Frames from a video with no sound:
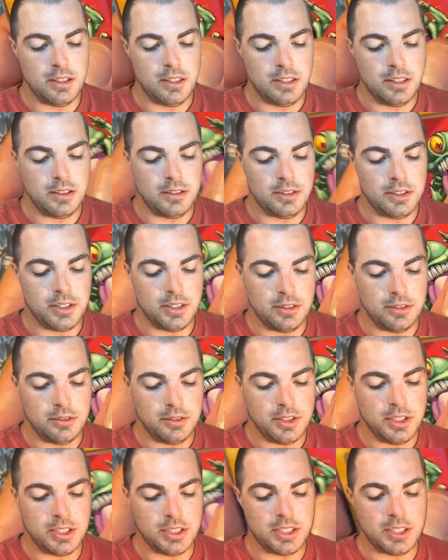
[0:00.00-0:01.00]
So
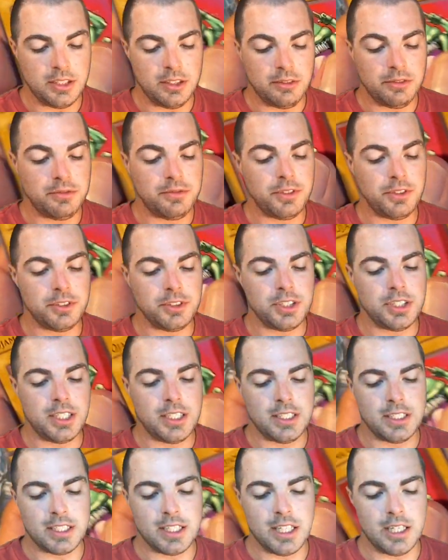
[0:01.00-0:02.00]
just, full
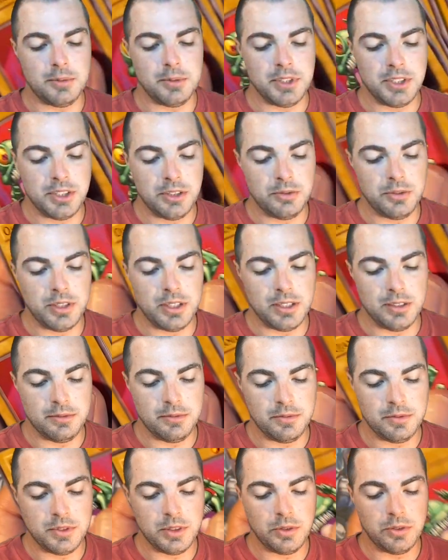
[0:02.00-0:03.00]
sets of commons. Don't want
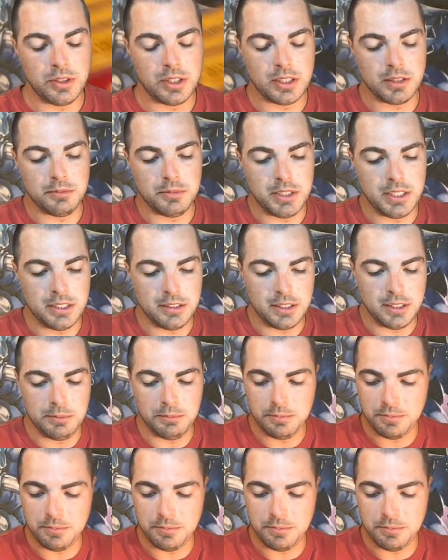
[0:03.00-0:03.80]
to completely,